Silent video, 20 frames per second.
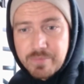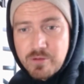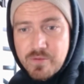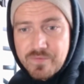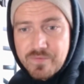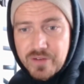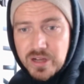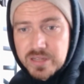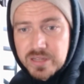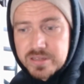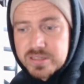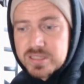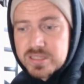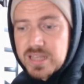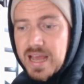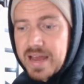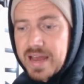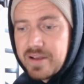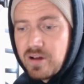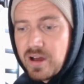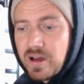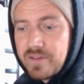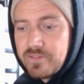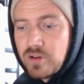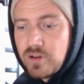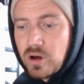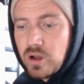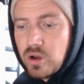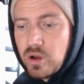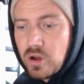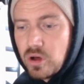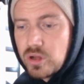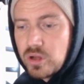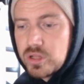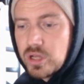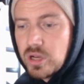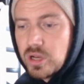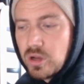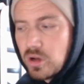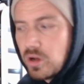funds, and I've got a lot
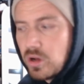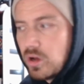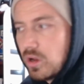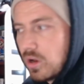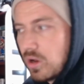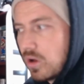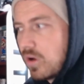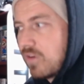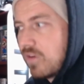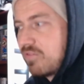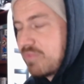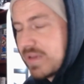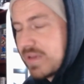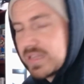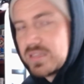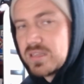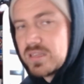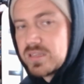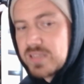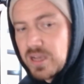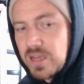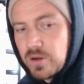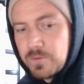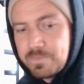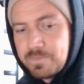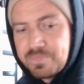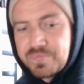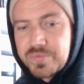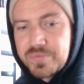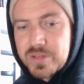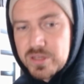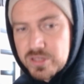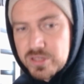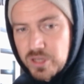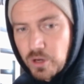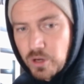of bits to sell. So